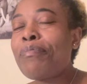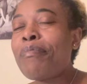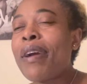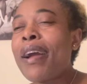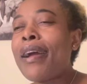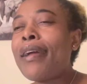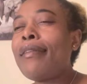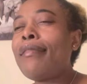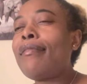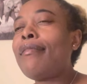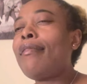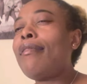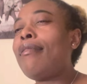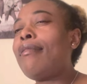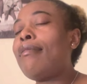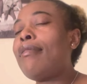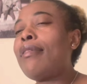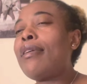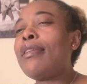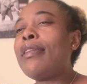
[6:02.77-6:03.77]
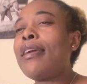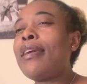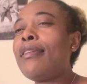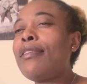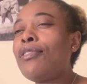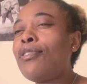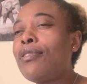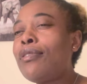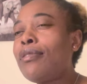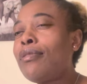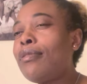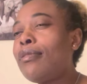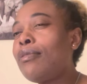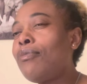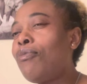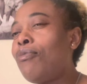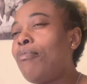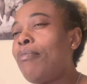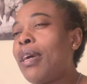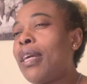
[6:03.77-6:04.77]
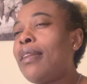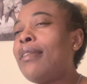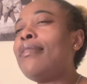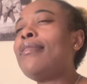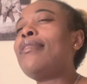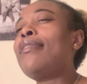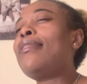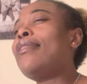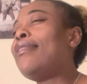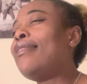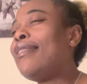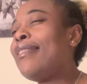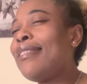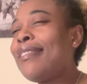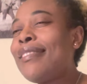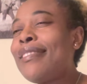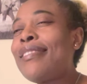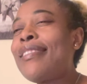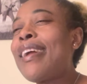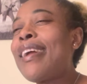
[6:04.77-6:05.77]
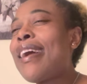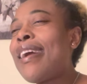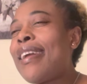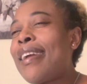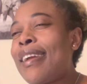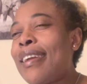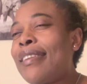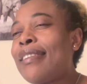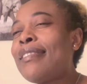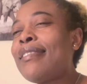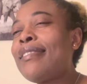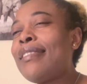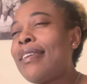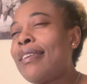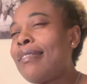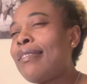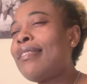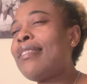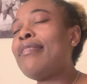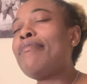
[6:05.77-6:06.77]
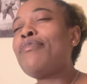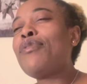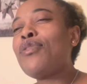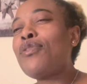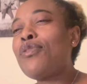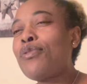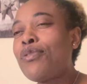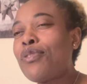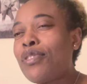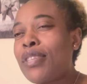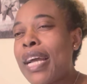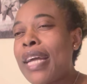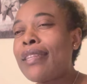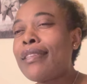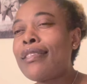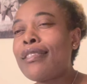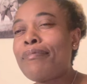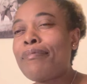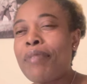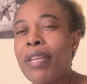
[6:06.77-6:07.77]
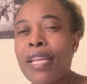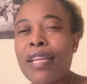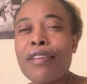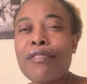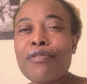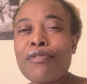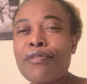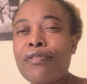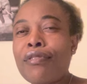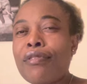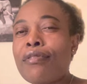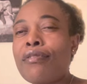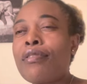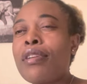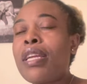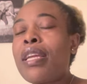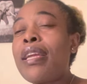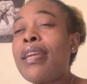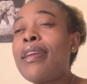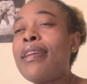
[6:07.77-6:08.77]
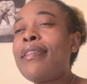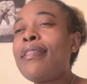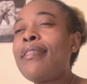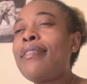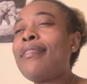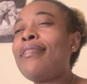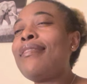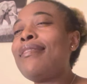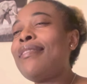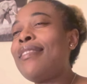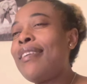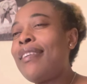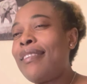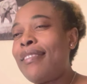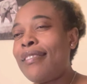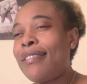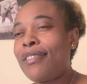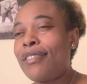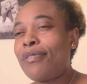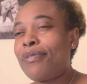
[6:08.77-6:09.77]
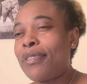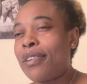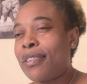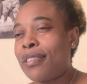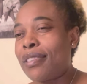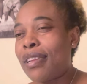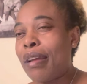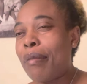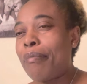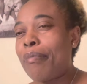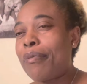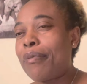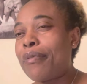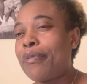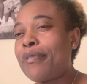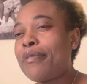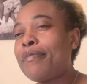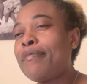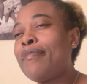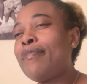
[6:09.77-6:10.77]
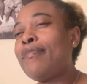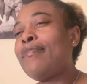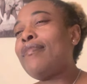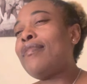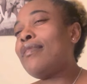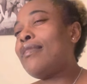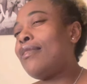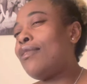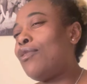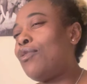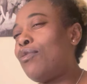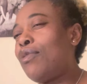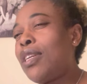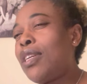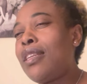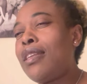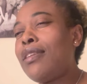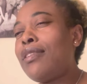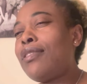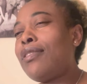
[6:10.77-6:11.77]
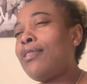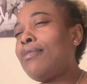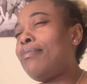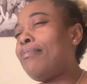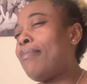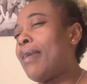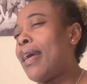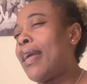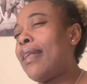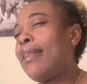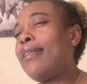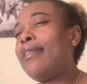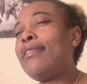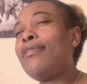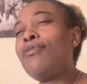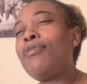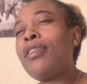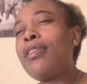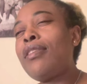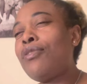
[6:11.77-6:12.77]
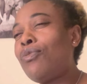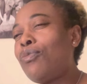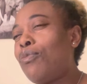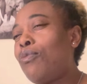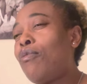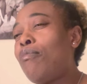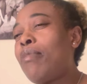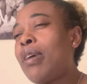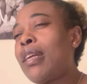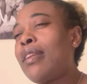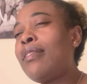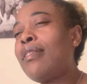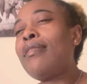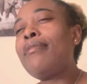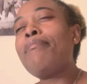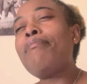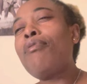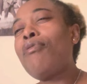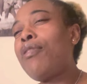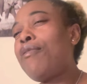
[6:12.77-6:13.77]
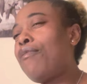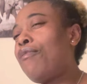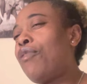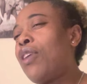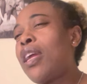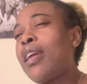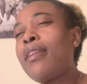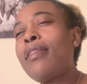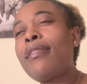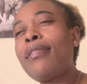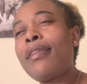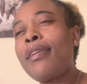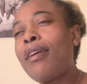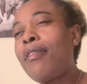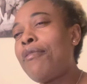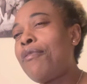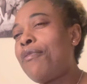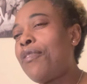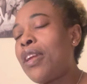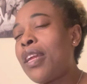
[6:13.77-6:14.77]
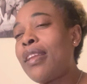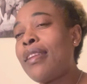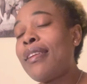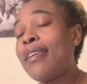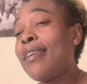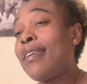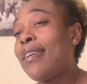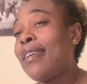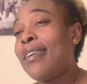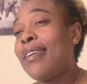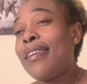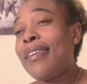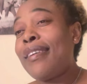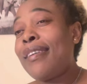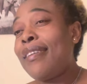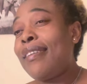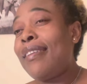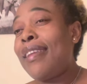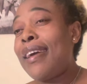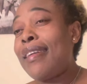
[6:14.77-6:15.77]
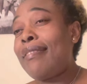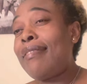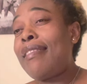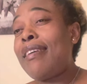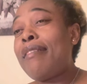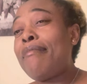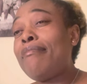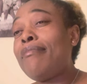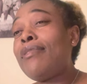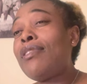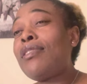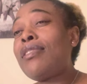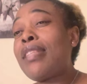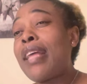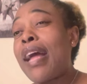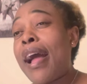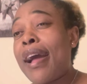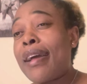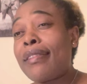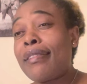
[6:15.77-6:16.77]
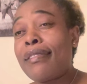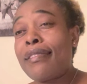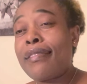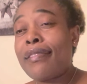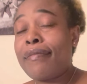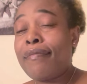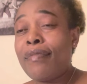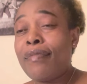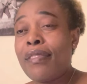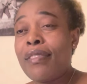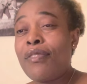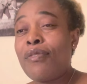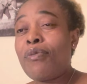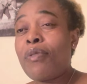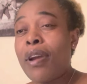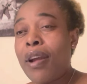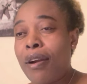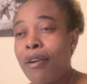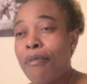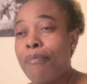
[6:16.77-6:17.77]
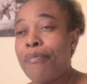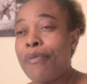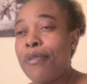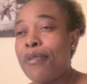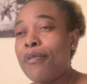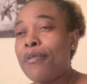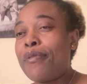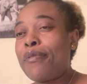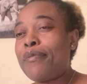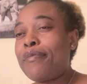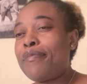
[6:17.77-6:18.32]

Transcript: man or a Danish woman, try and tell them to start speaking to you in Danish, for example. Swedish man, Swedish woman, boyfriend, girlfriend, let them start to help you